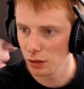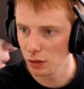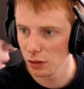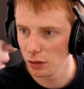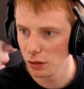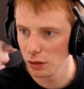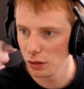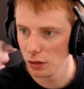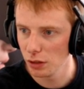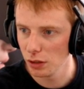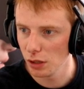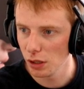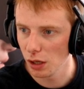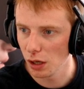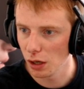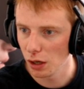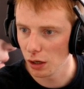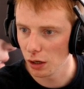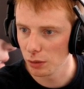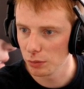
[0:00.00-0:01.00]

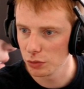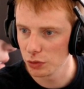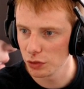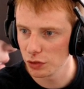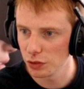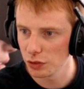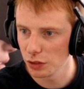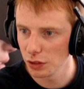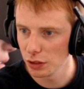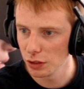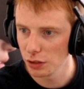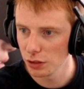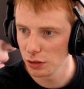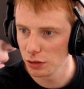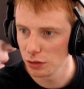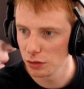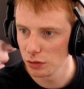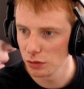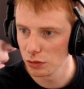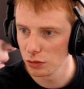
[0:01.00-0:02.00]
Yeah, I'm just
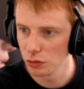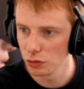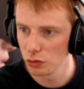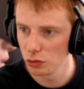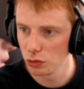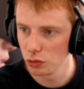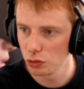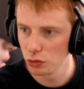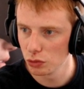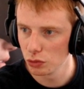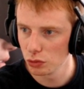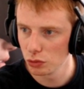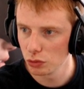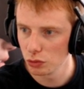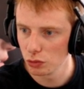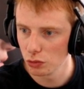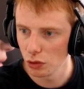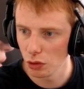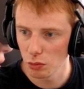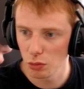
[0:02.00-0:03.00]
seeing
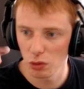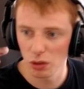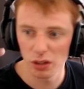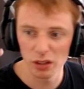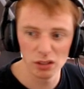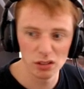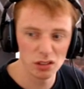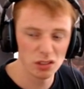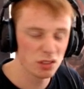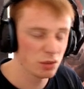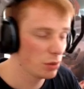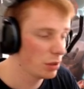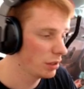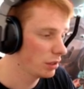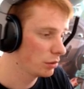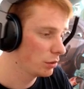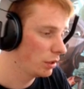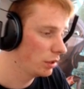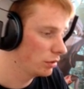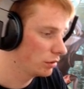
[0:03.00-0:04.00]
there's no other
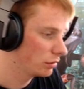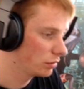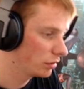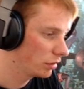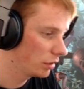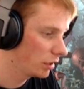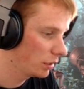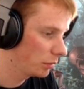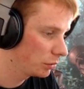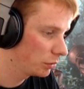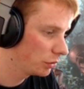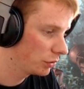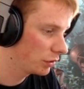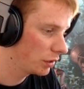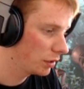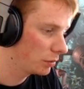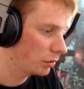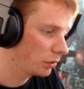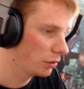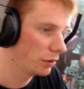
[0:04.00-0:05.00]
questions. Okay, we'll just
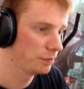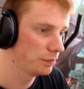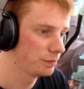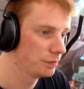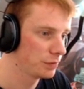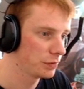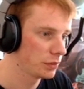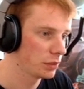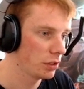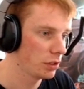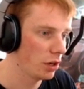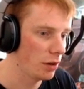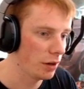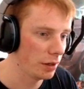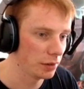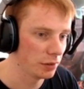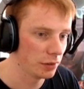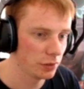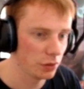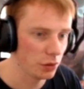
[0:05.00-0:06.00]
keep going on. All
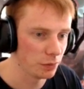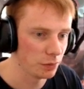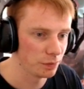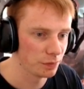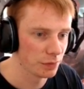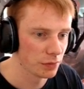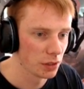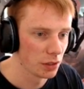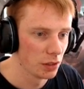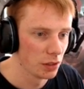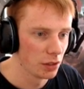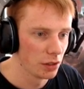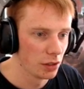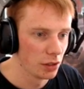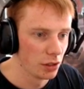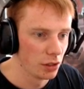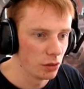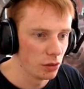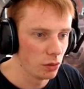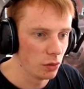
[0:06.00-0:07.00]
right, so
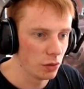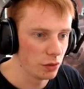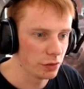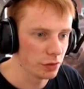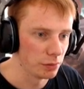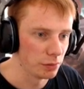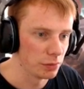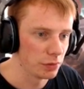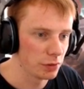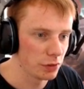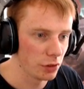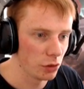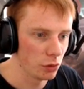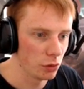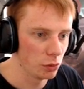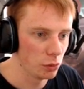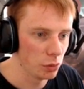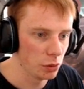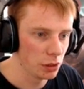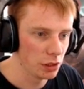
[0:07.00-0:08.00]
awesome.
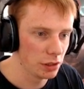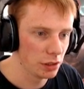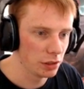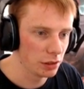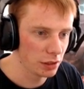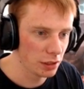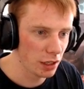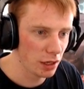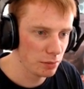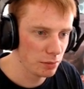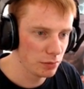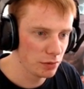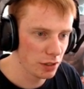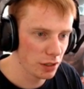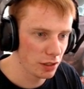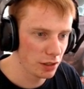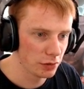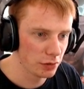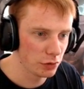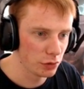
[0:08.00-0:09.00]
So we're coming
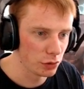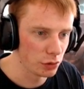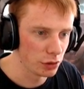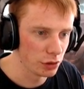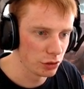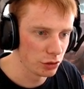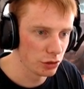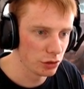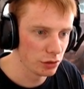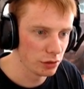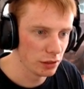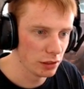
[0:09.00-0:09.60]
down to collision.